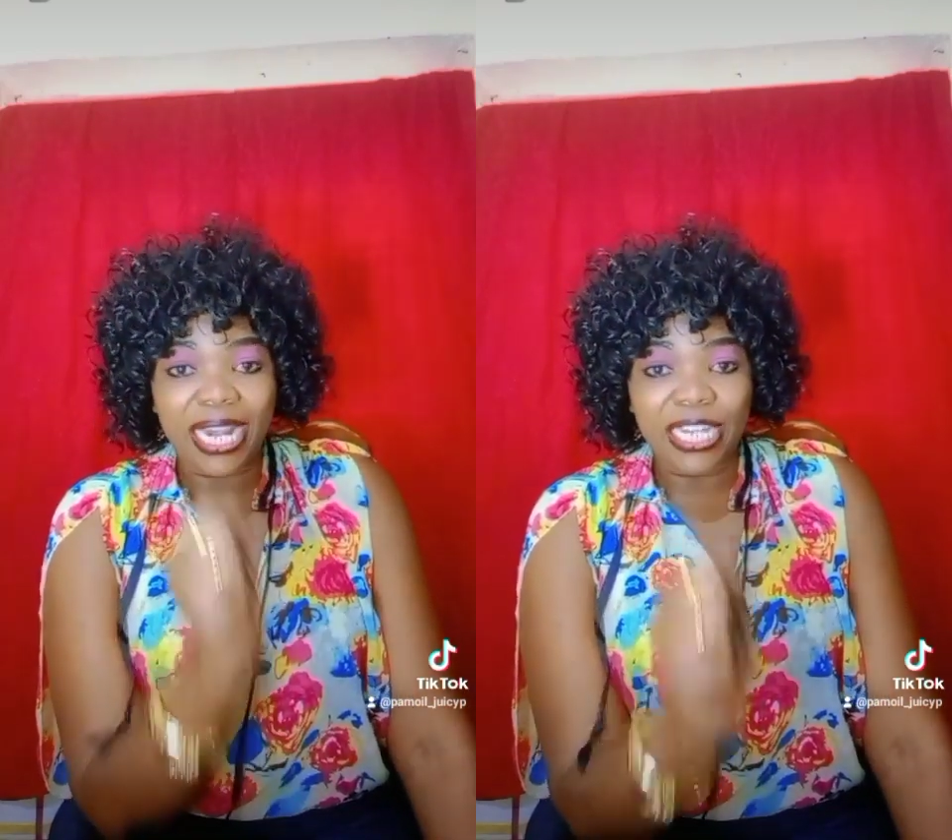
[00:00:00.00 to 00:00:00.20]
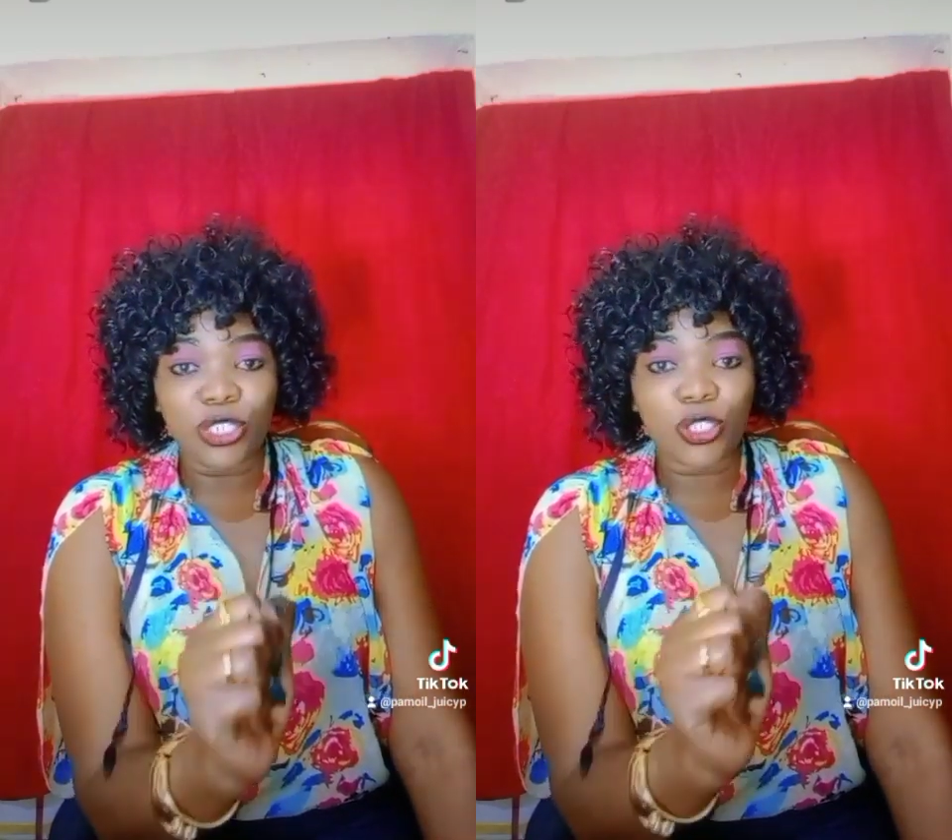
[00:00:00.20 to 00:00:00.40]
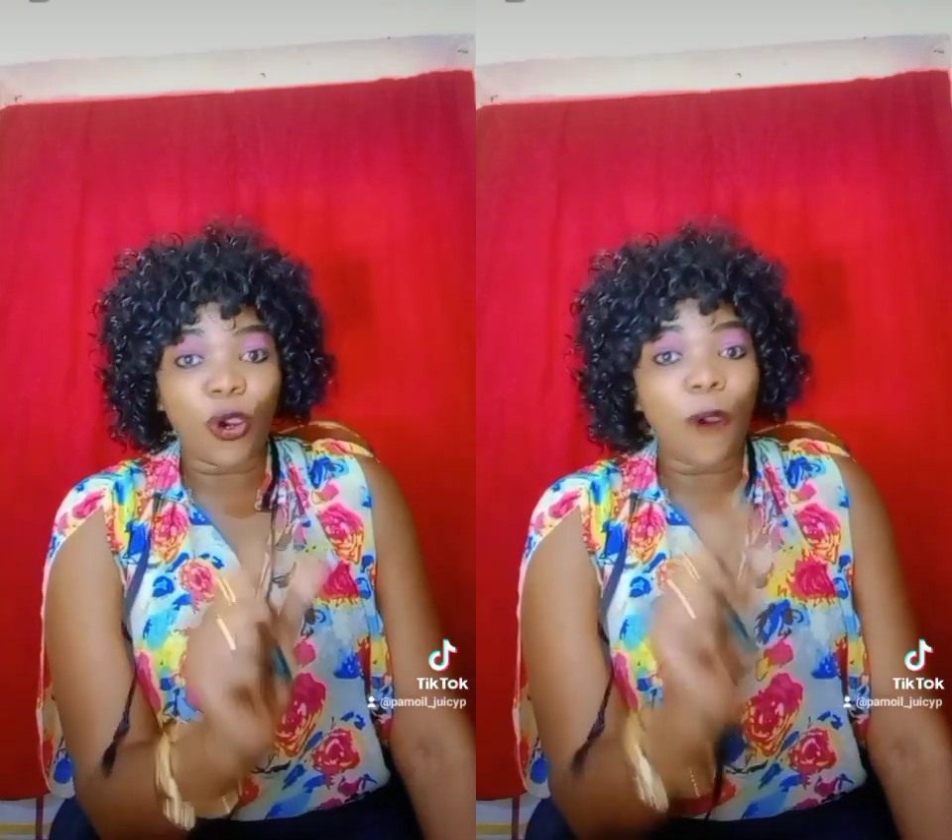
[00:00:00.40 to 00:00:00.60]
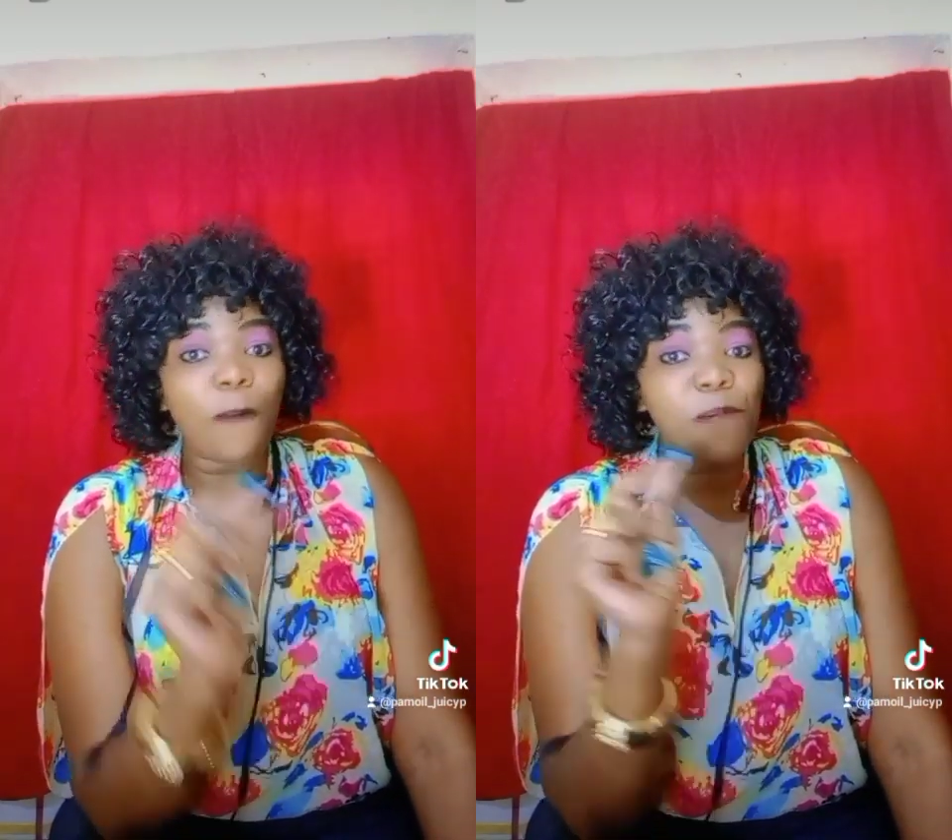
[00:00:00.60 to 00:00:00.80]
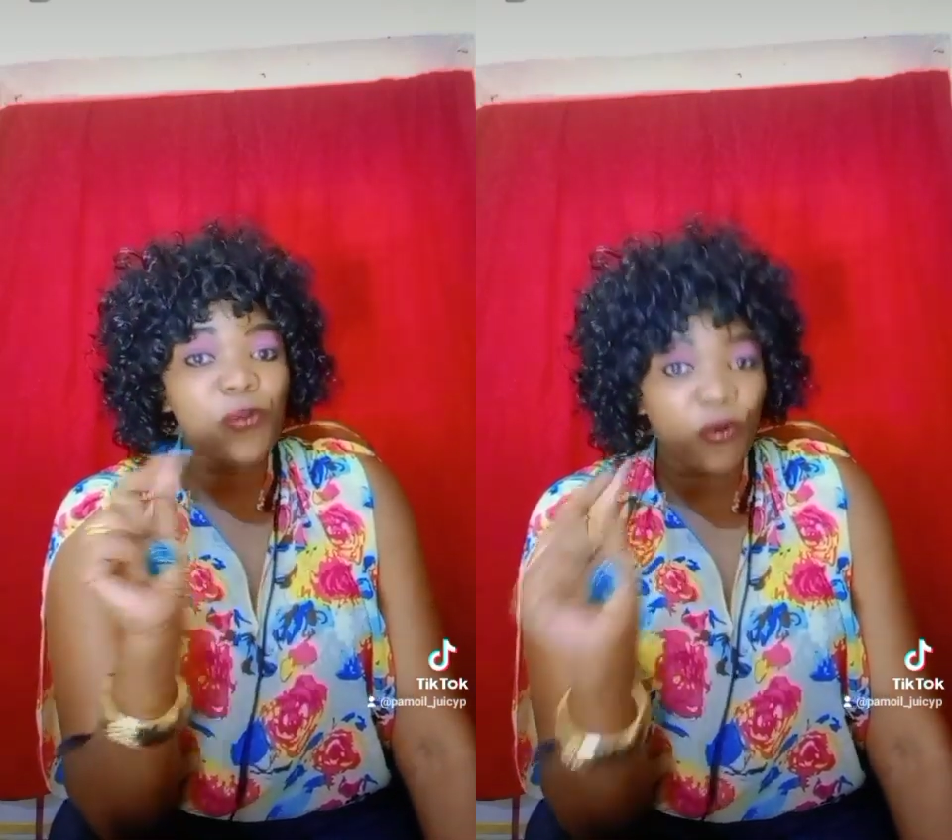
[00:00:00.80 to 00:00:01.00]
little
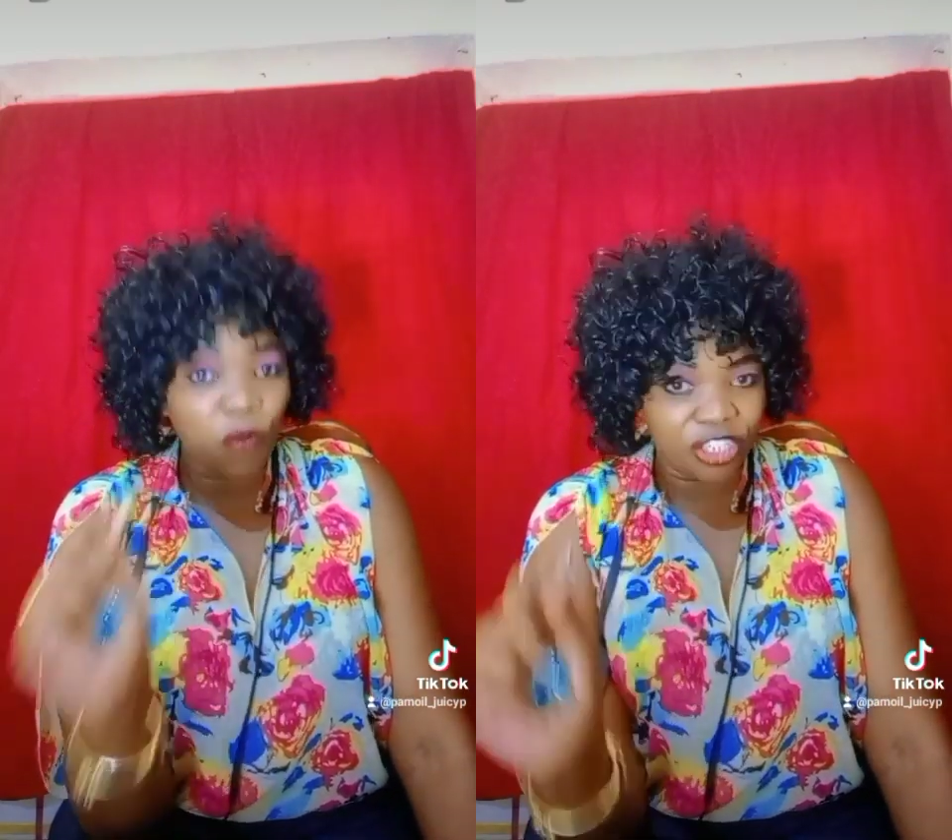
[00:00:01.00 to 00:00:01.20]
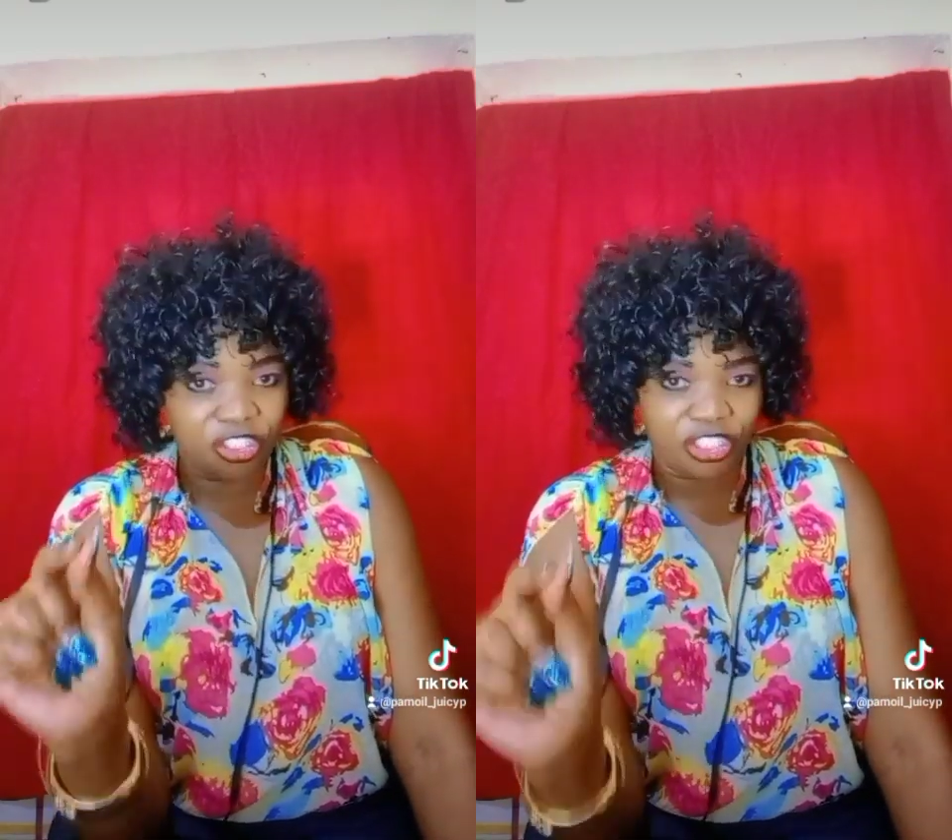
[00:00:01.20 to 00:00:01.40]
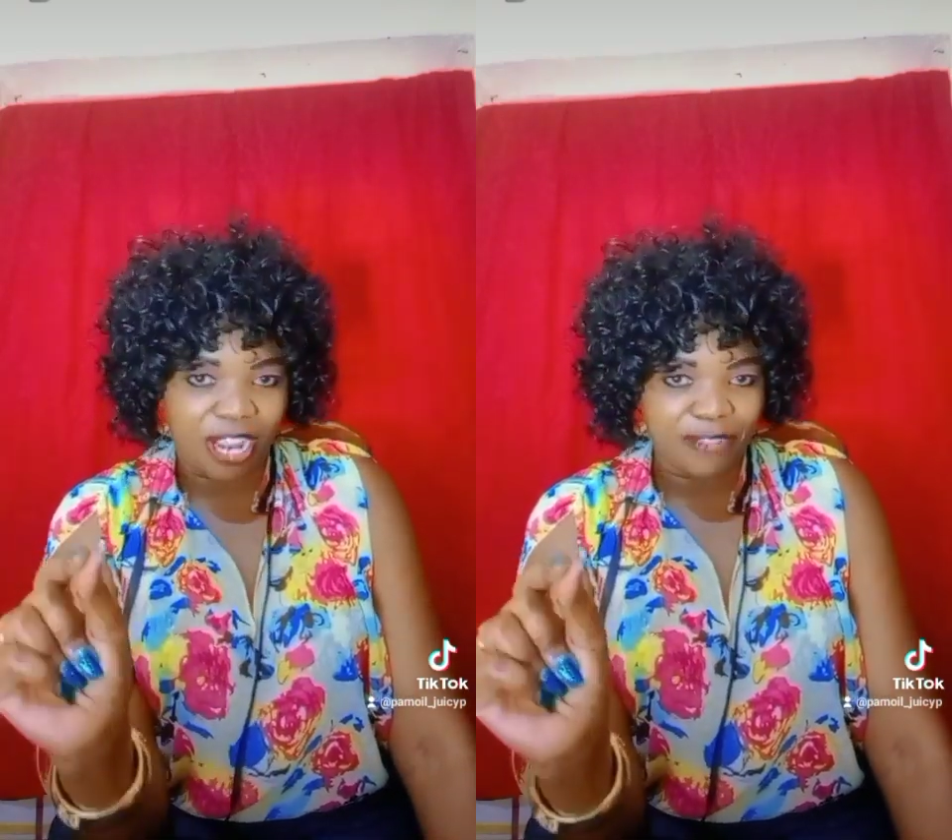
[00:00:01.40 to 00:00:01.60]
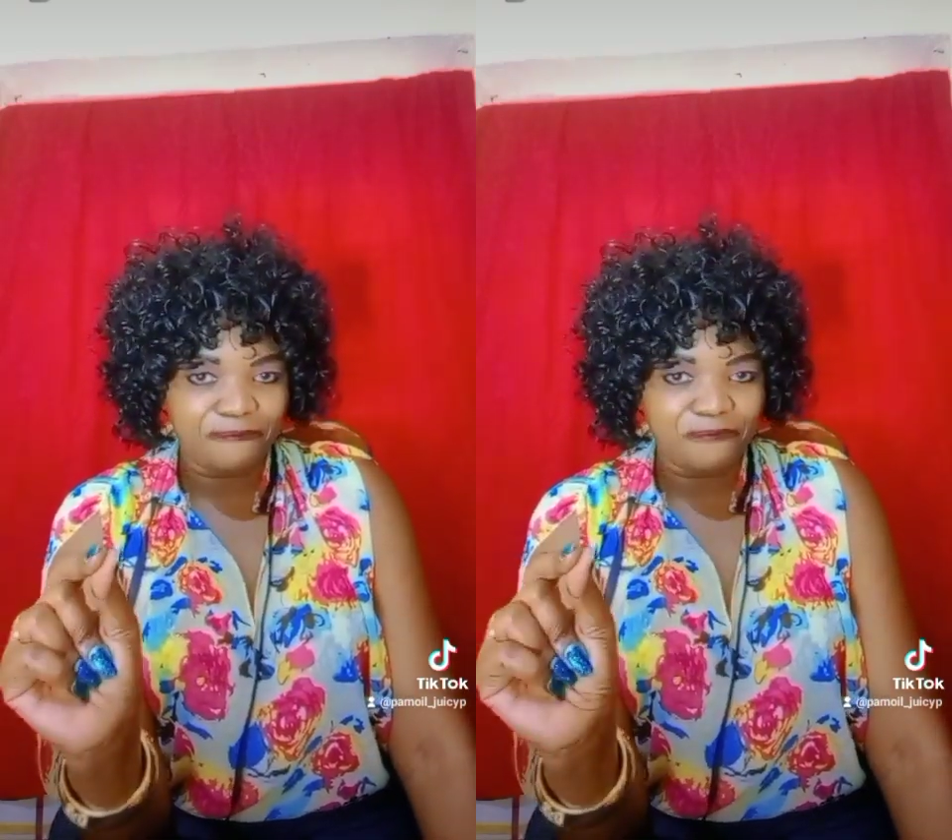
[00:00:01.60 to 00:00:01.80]
pressure.